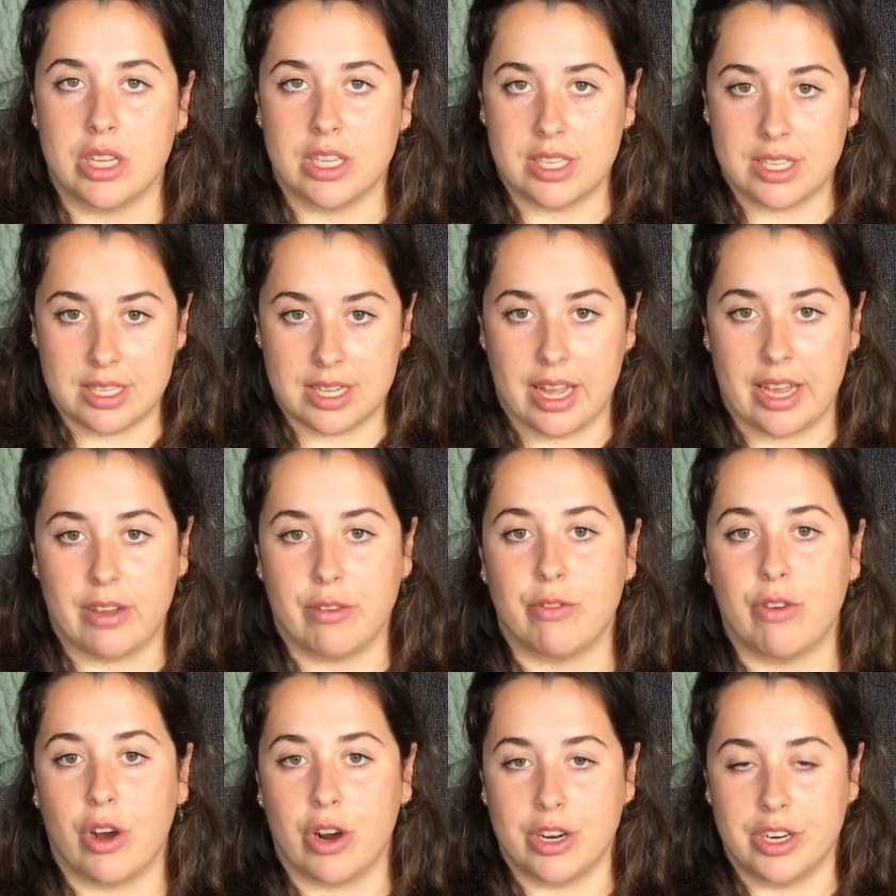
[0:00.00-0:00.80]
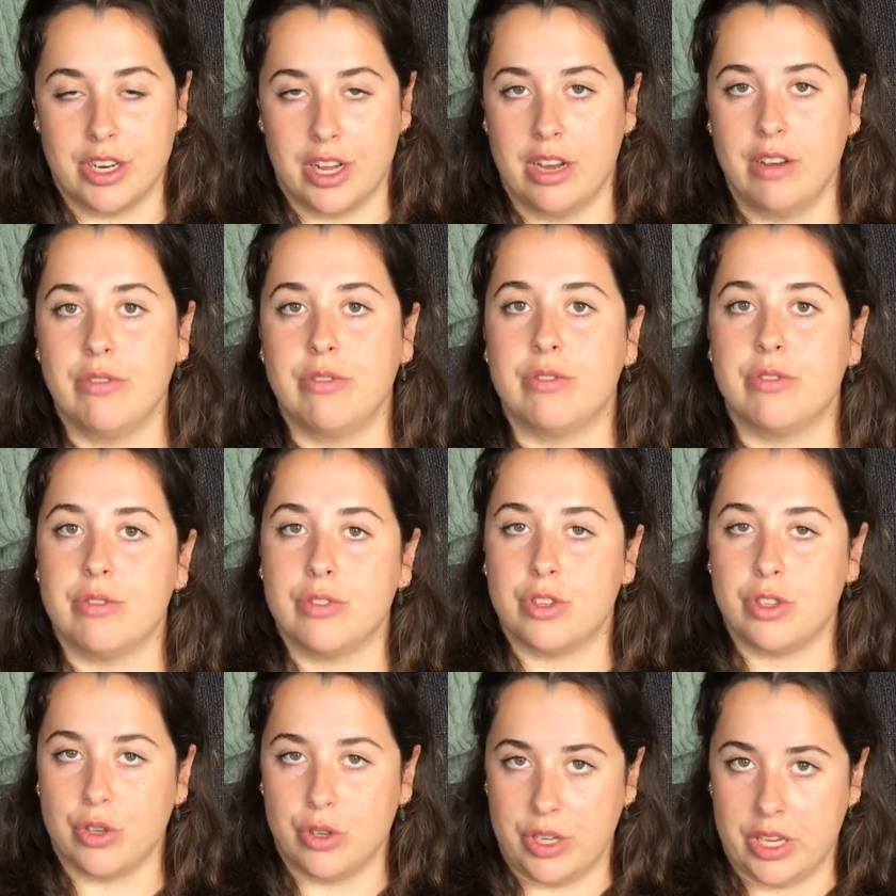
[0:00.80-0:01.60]
is like far enough
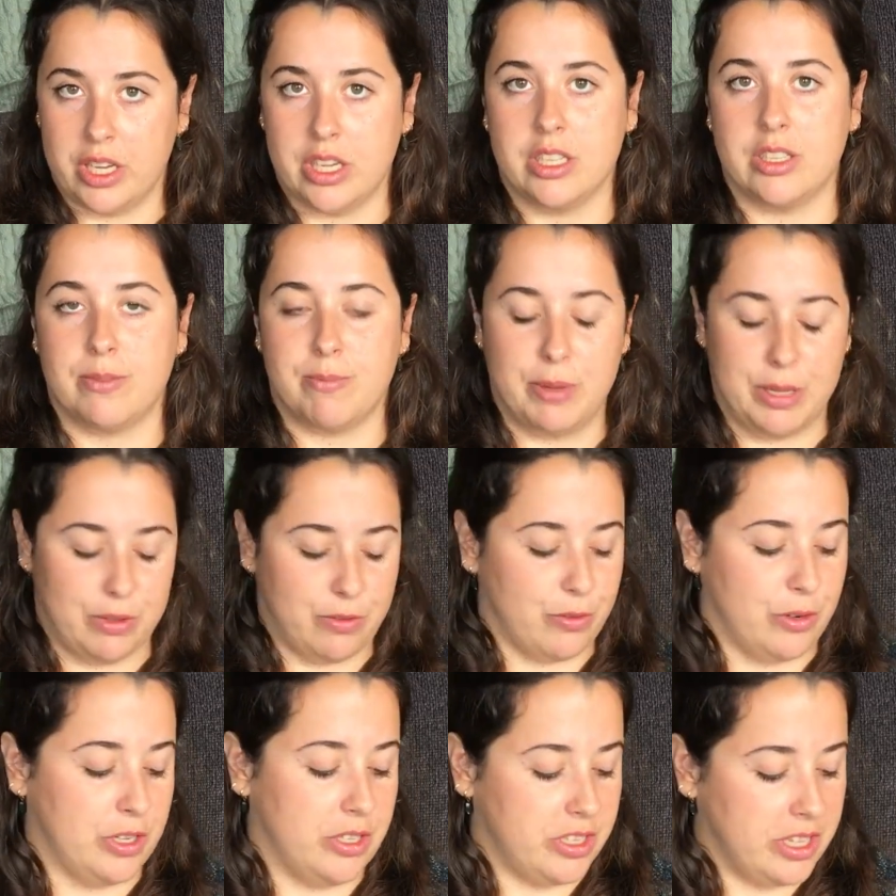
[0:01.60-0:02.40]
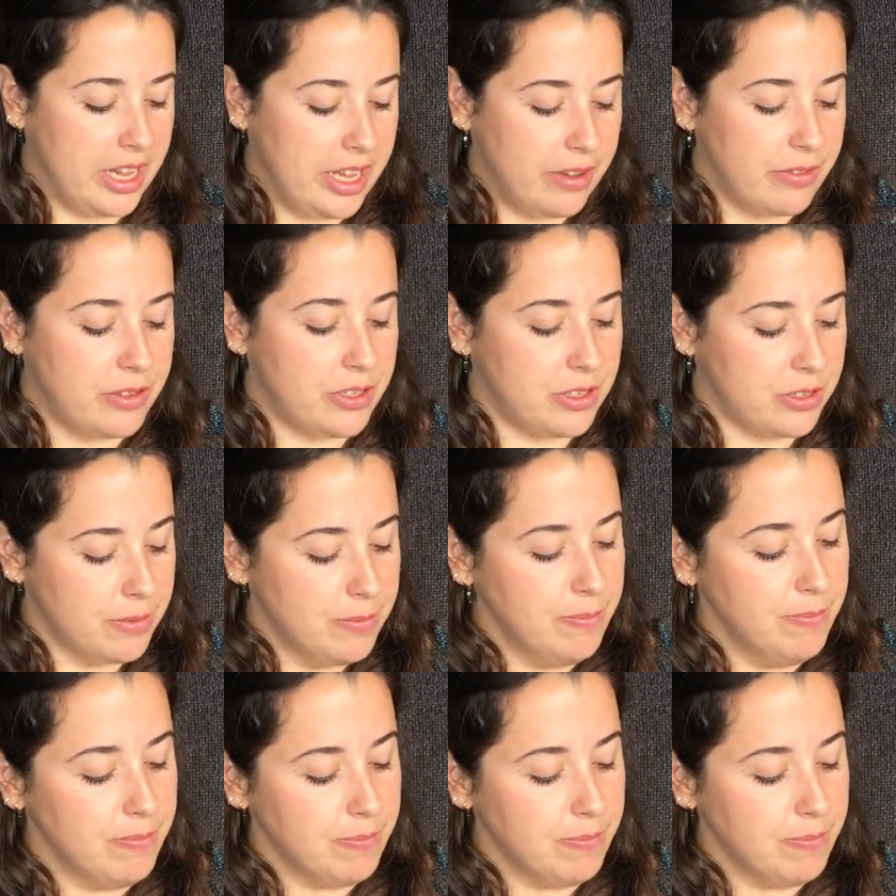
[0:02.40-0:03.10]
so you can split for the sleeves.